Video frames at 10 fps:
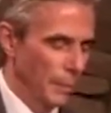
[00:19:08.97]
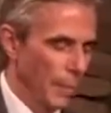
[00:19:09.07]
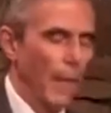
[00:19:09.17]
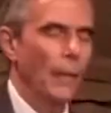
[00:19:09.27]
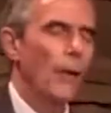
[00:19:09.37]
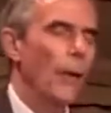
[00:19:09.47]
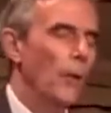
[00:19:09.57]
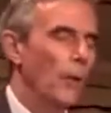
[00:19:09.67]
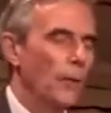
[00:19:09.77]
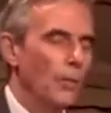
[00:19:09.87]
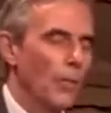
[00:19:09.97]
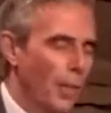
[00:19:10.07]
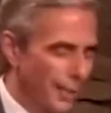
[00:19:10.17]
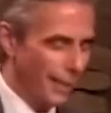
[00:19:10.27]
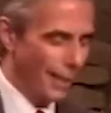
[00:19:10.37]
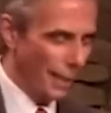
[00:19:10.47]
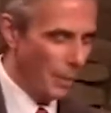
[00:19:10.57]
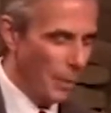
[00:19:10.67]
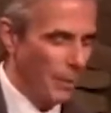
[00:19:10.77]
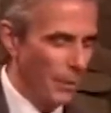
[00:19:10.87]
And know that just like
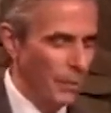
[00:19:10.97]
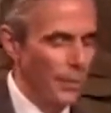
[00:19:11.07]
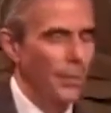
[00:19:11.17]
Moses,